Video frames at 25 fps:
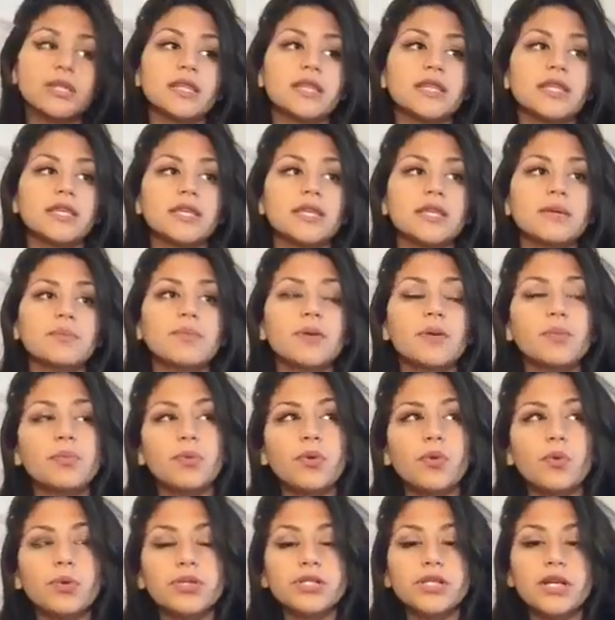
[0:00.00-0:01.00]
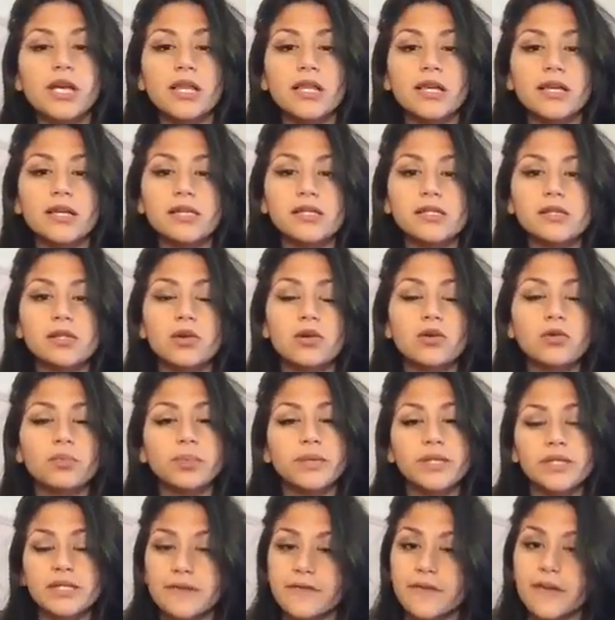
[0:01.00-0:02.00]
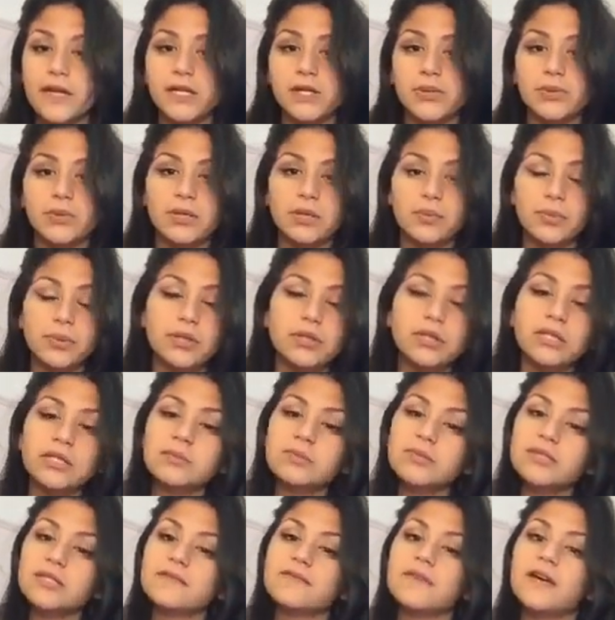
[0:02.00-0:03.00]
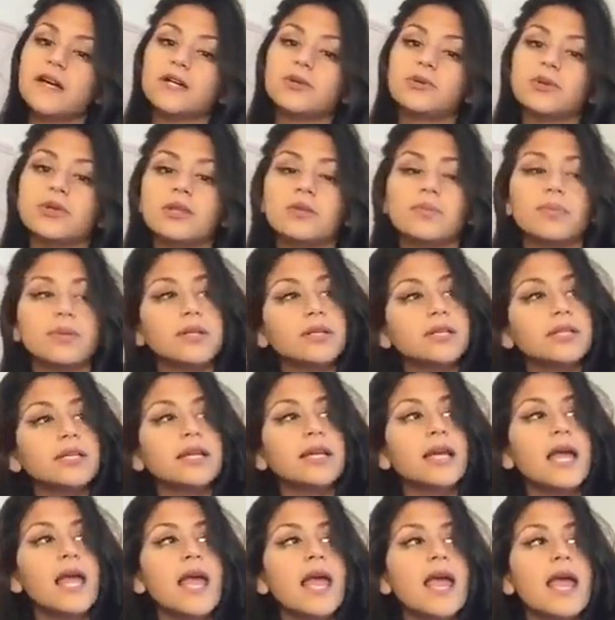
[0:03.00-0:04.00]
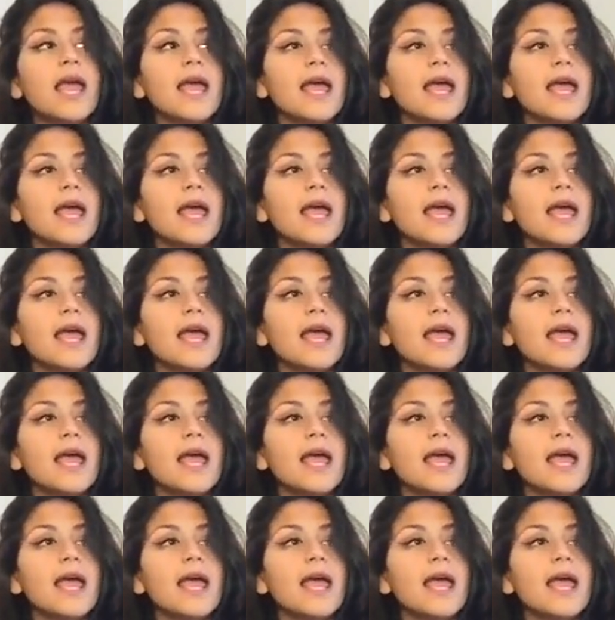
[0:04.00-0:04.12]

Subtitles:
The people were telling us, oh, please evacuate the building, please evacuate the building.